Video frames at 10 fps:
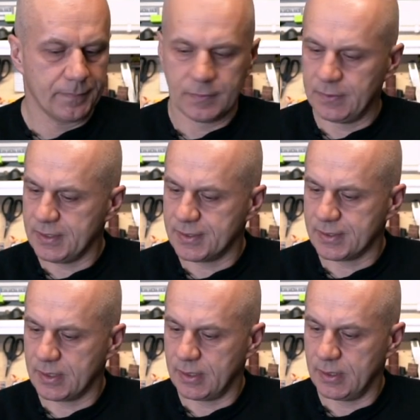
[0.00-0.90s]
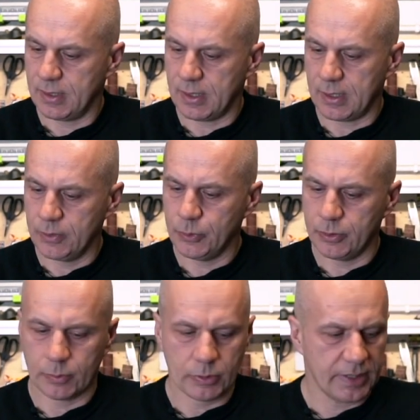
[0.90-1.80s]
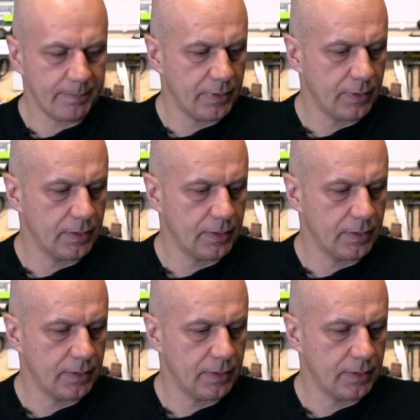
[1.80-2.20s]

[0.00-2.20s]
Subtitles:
This aluminum grip